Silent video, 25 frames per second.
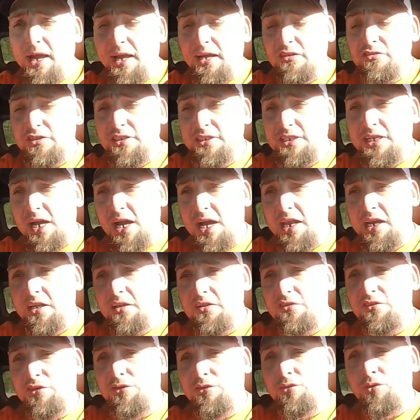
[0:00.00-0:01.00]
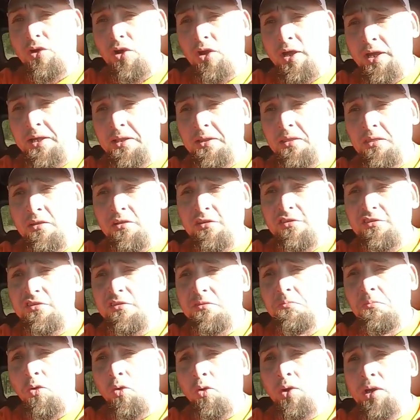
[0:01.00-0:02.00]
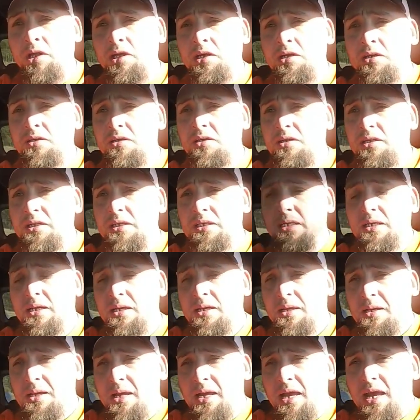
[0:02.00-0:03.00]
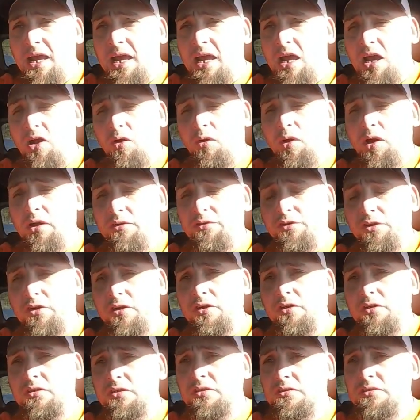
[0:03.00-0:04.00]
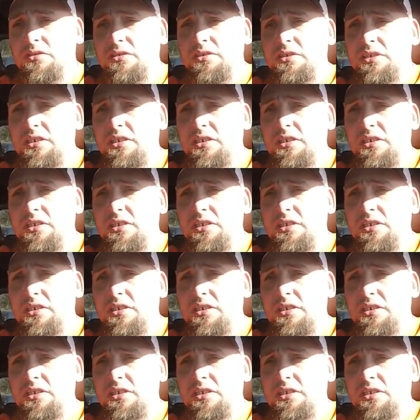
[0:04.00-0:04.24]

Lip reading: actually got it to run this morning. However,